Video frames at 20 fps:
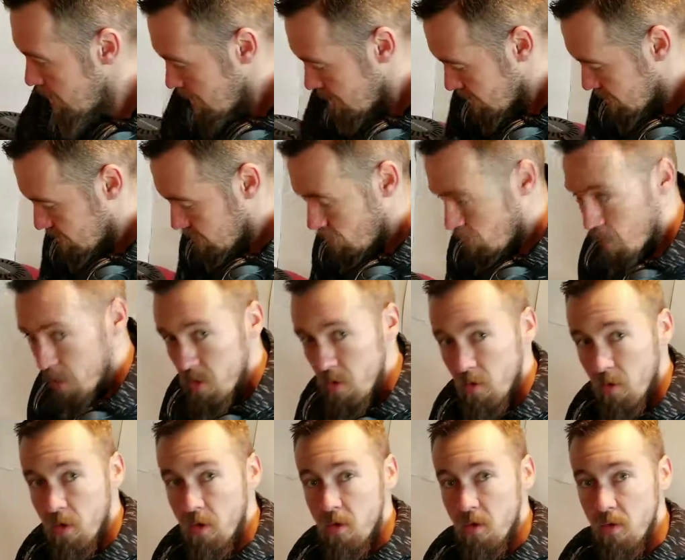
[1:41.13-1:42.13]
So what you
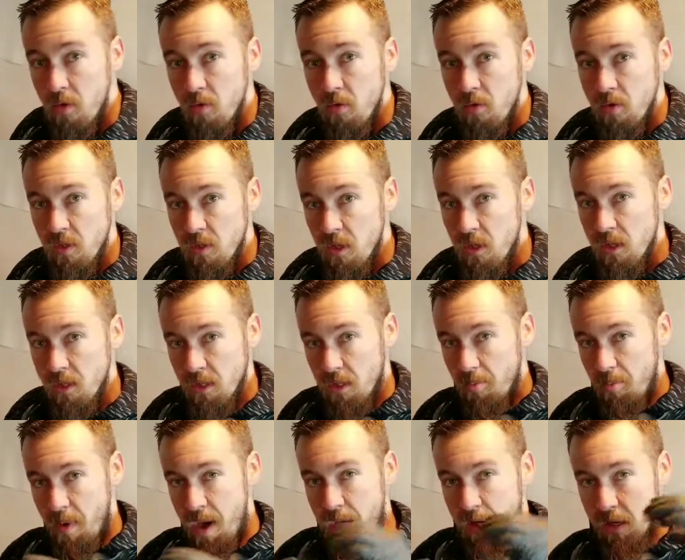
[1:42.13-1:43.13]
can use is the
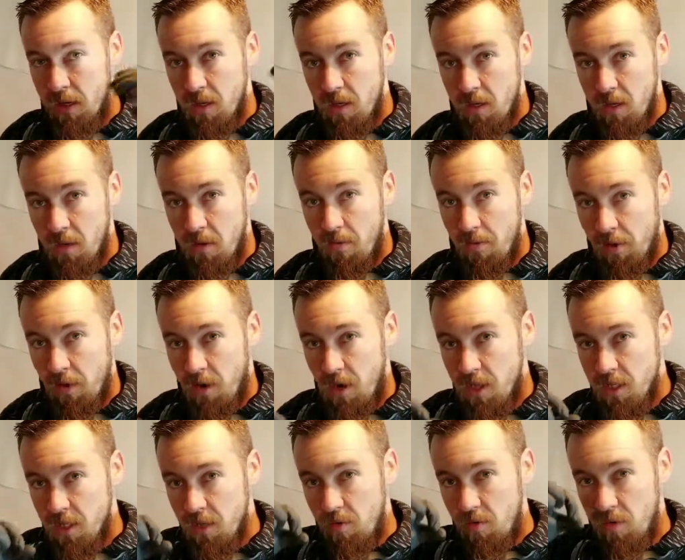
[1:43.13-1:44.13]
back end of a
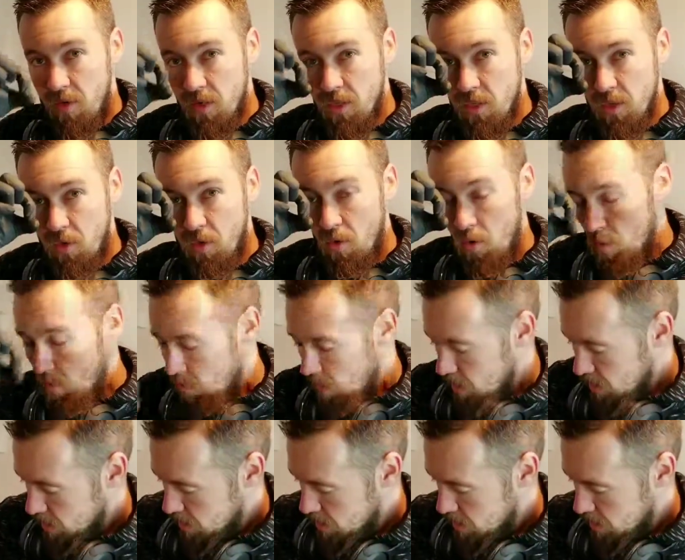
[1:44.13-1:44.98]
crescent wrench, the hole right